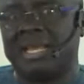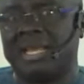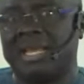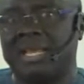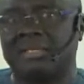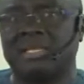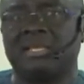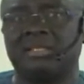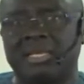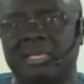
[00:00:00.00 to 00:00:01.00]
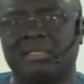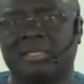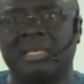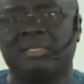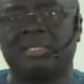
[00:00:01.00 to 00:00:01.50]
6, and he takes,
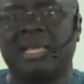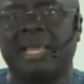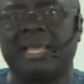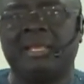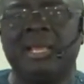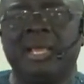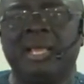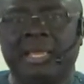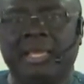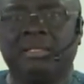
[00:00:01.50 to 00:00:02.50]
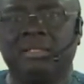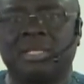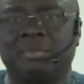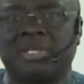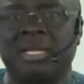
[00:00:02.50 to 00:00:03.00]
says it again in
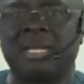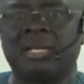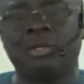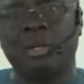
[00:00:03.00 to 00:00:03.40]
chapter, no,